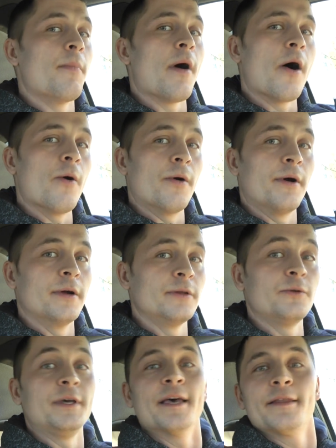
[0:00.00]
power
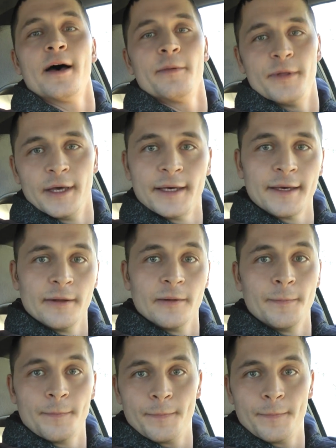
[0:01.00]
to get up the hill.